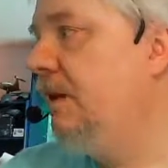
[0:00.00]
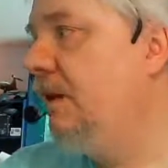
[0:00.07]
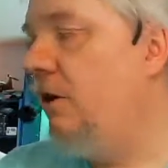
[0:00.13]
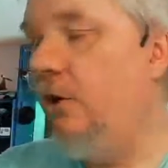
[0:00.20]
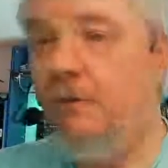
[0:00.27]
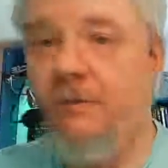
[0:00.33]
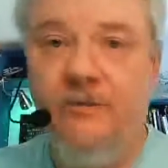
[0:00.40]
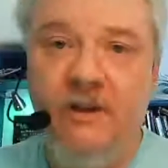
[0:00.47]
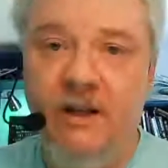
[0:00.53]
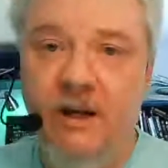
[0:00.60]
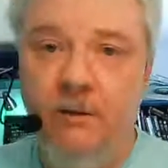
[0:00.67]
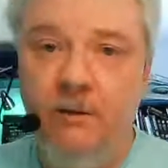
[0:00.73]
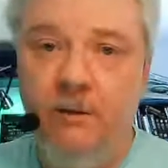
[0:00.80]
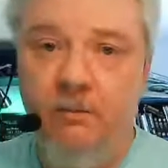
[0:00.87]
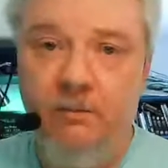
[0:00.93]
Hopefully
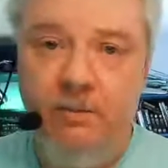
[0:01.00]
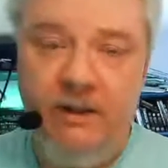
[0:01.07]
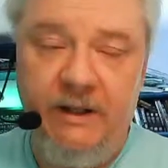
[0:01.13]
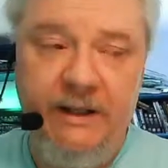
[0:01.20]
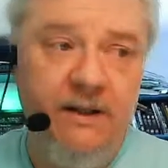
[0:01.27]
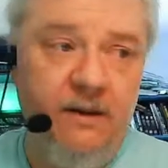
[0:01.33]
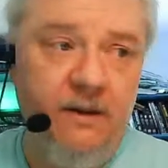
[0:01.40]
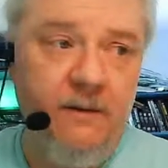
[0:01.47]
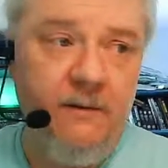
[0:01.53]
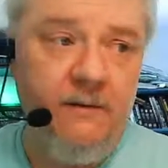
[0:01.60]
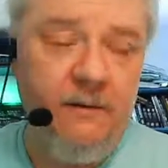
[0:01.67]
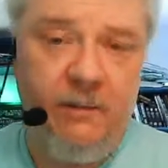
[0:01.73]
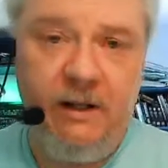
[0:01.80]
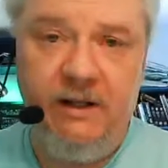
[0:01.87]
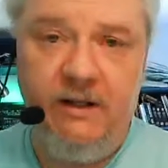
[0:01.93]
I won't bleed all
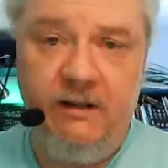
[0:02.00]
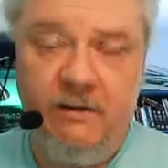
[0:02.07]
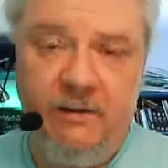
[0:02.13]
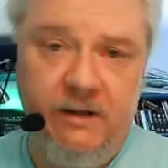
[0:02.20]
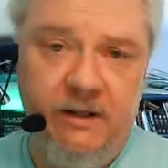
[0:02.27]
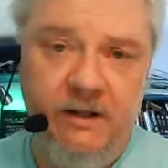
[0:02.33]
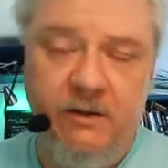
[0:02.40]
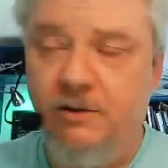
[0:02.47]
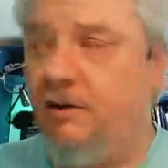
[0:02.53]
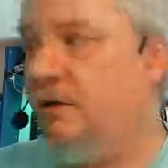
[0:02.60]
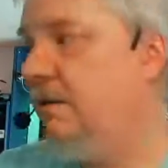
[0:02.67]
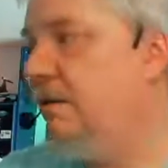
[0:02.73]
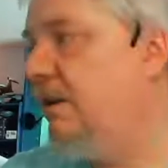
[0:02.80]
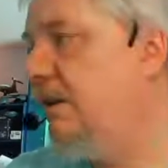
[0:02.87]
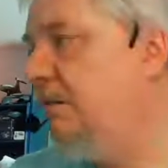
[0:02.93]
over my DeLorean
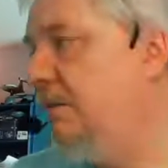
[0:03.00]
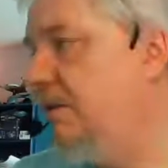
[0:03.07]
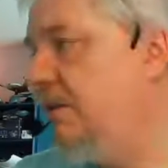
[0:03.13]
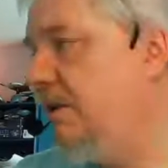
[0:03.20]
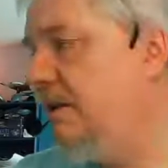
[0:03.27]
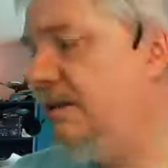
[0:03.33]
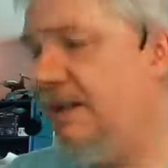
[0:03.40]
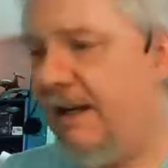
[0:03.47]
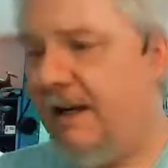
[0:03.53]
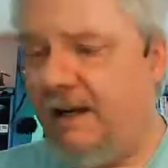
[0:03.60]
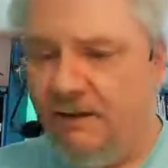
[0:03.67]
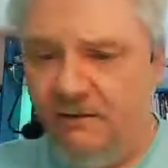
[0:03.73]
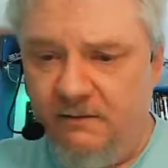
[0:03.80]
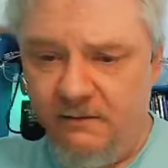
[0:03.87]
shirt. That'd be really sad.